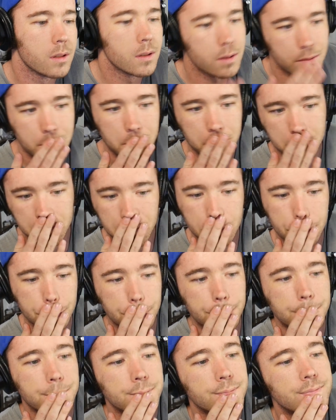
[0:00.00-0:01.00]

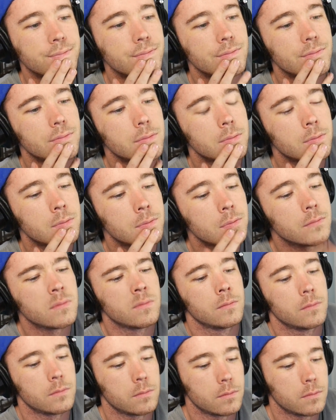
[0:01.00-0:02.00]

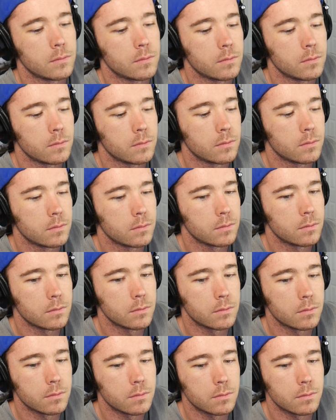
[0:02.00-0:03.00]

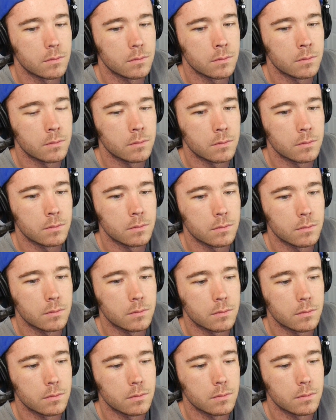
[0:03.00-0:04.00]

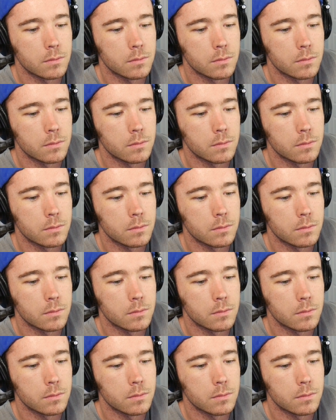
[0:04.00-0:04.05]
[no speech]